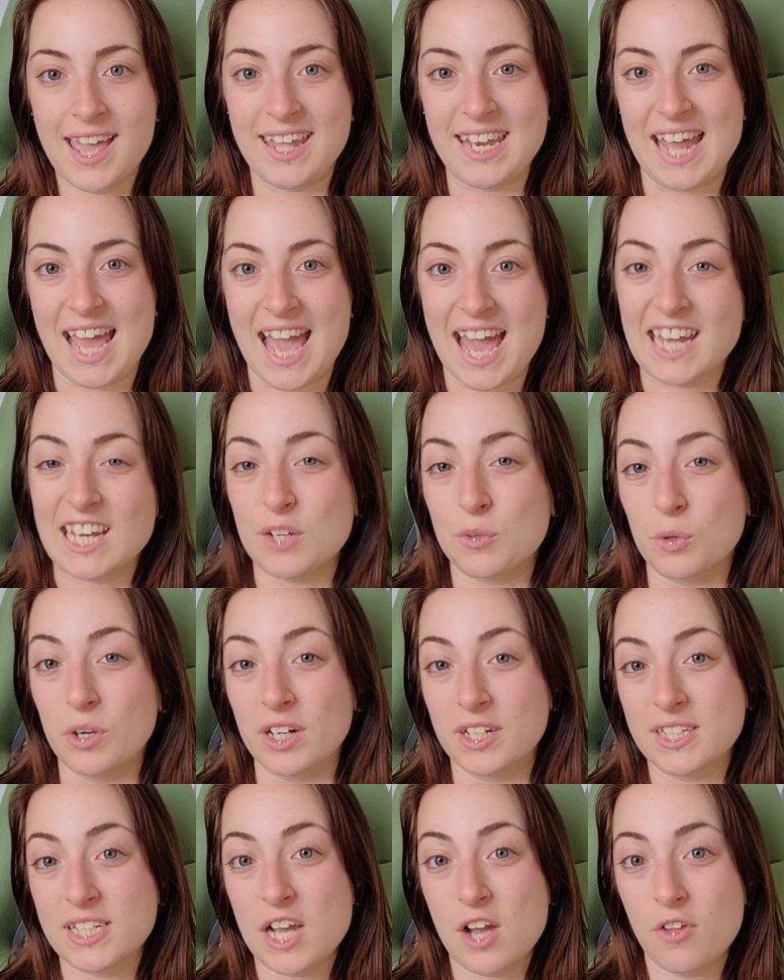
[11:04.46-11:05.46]
And had it
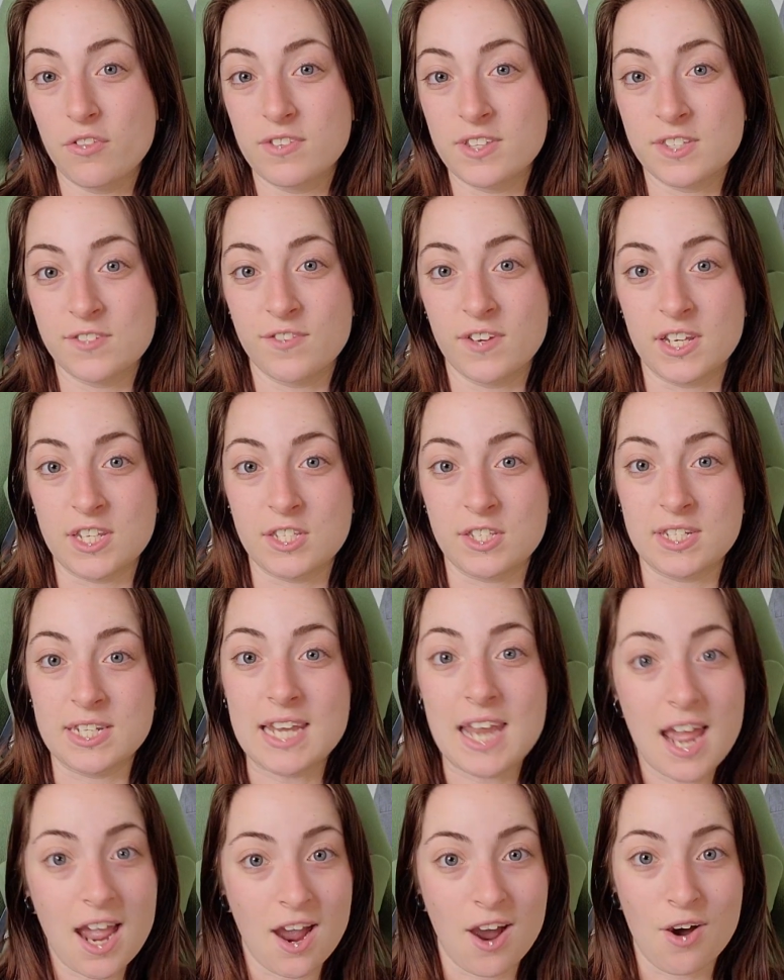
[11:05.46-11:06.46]
worked out, this phase
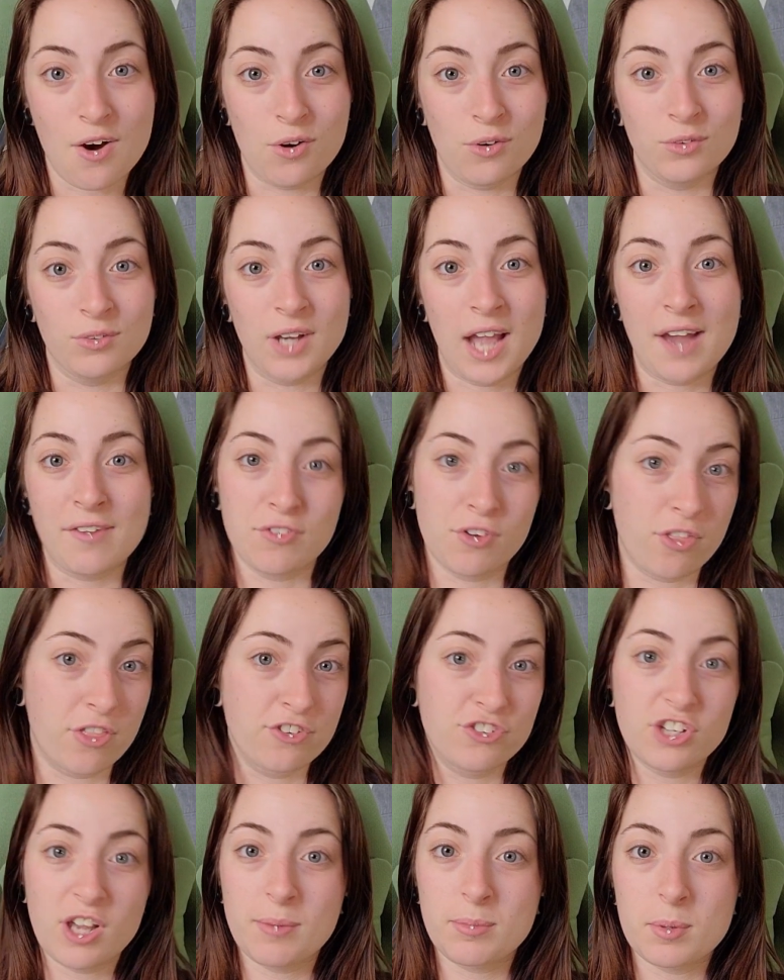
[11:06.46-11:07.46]
now, after the
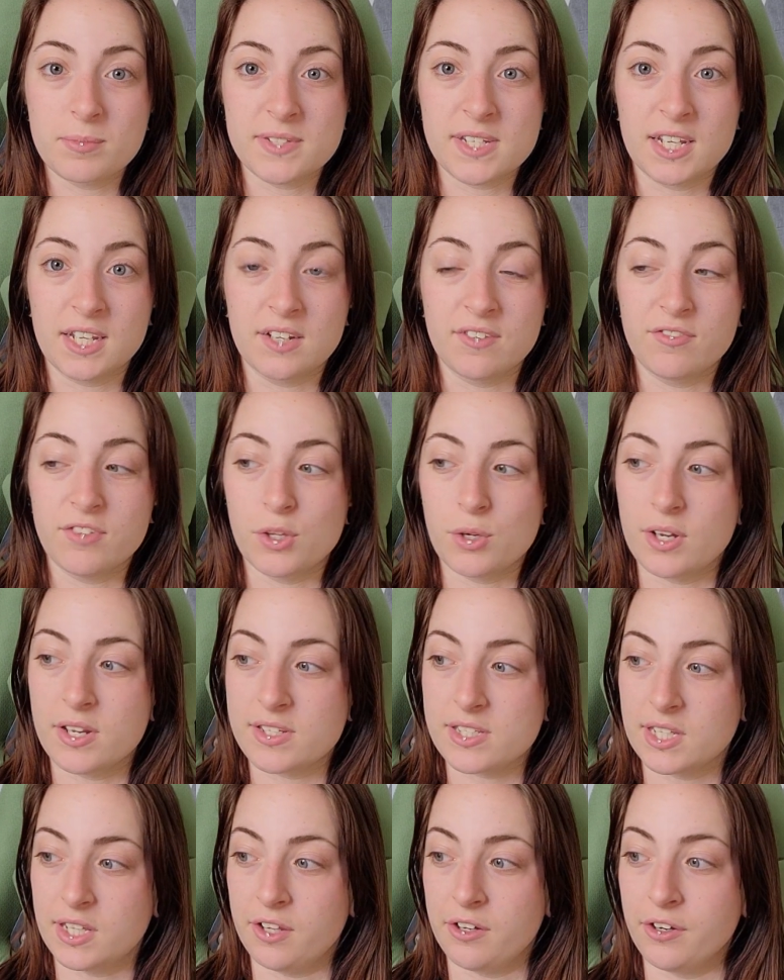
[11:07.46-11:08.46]
shop update a few
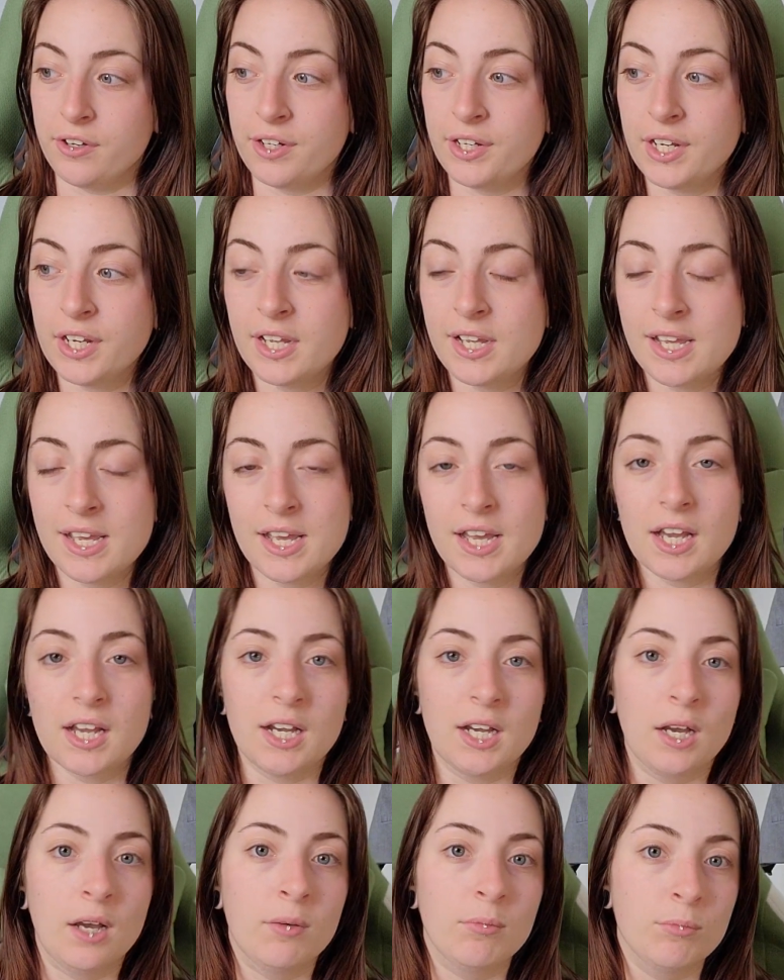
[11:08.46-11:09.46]
days later,
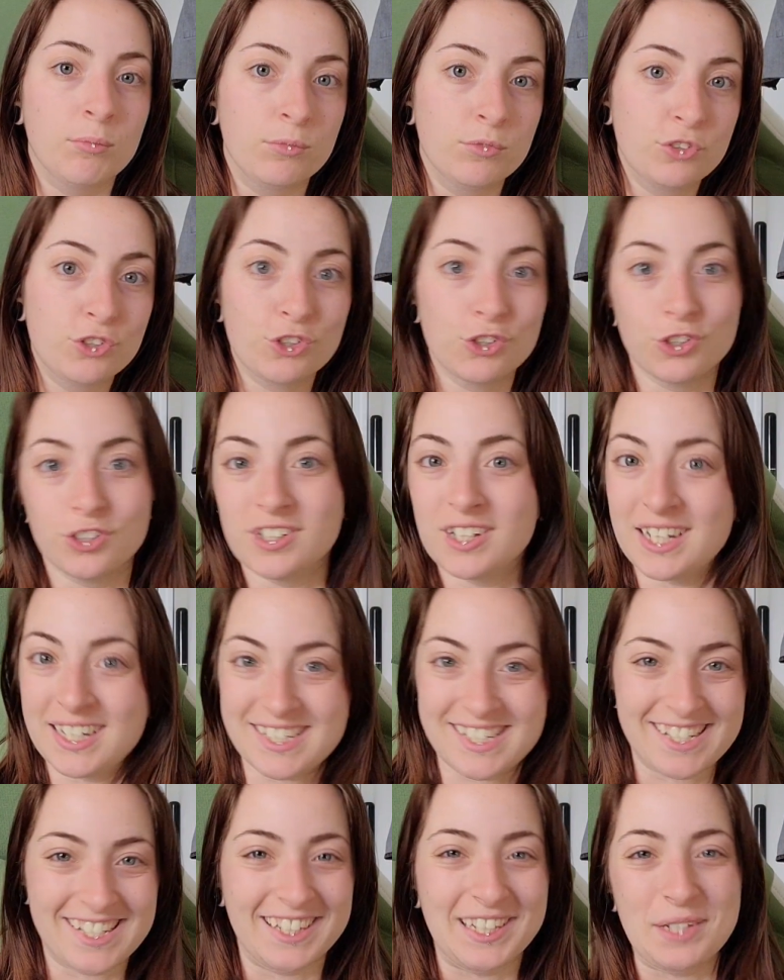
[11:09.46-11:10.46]
should
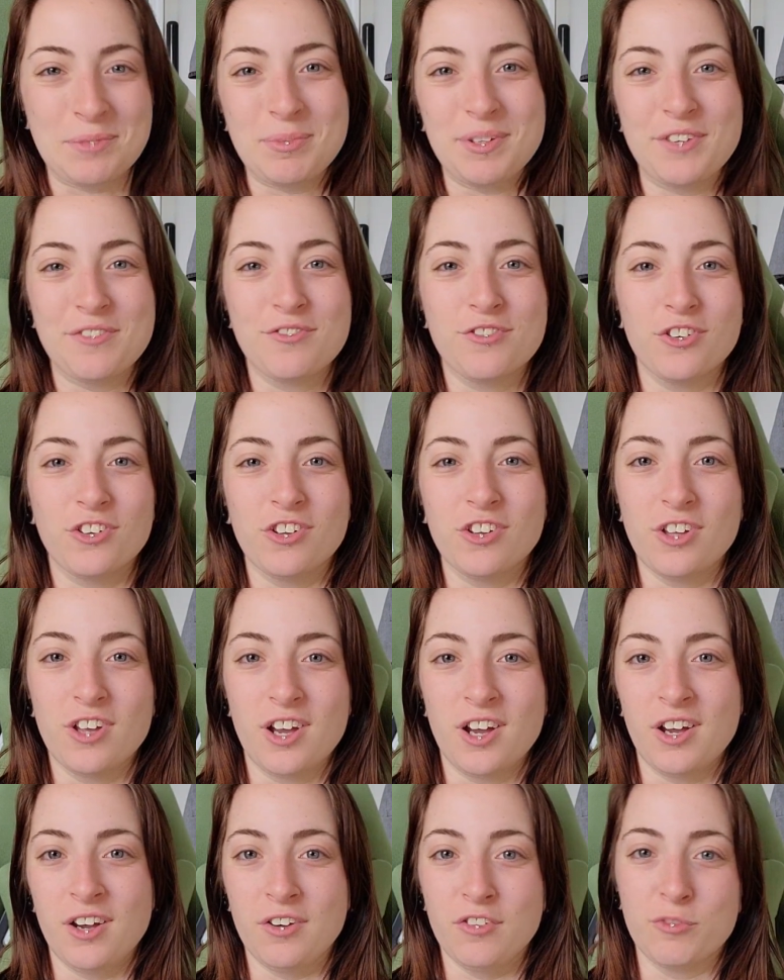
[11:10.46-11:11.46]
ideally be full
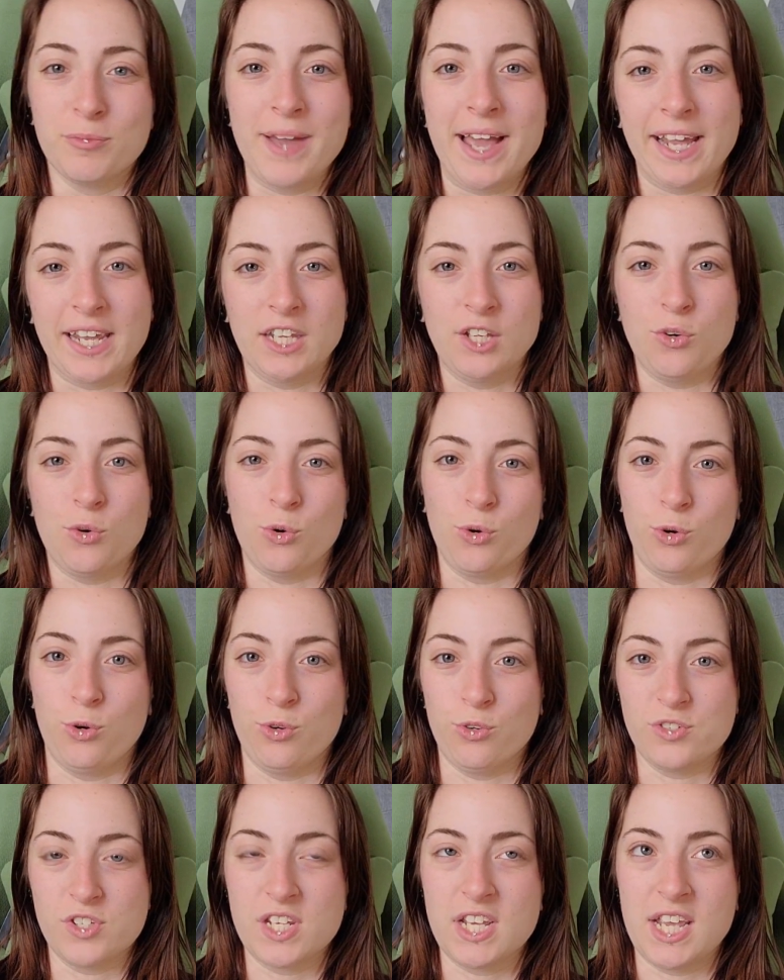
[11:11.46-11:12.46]
of packing
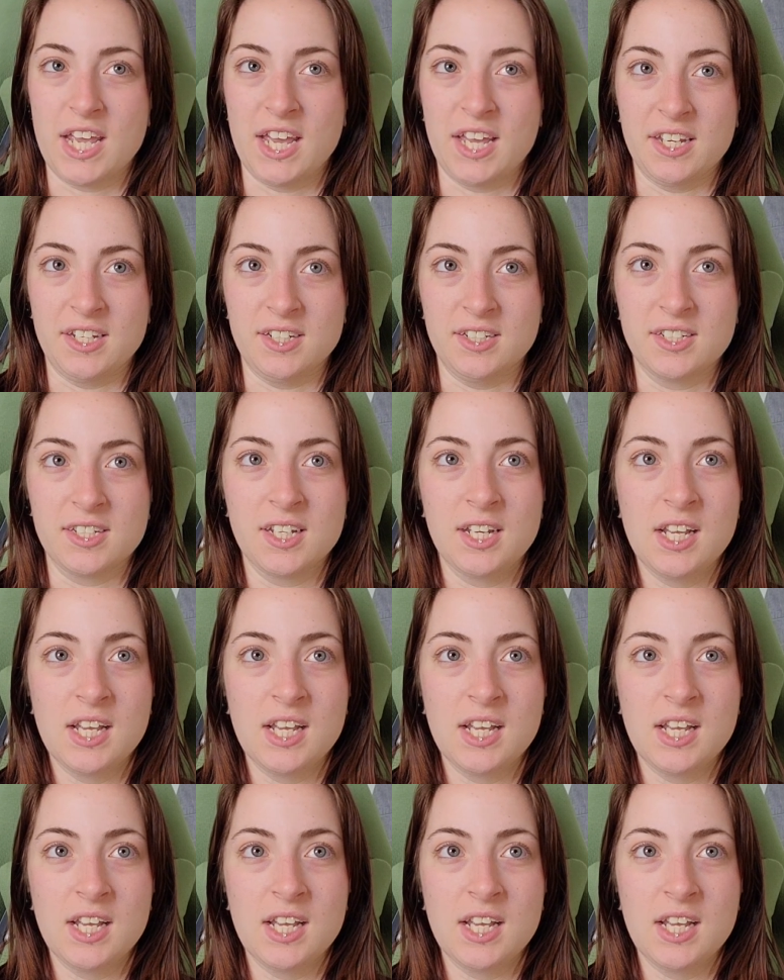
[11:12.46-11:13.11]
orders and,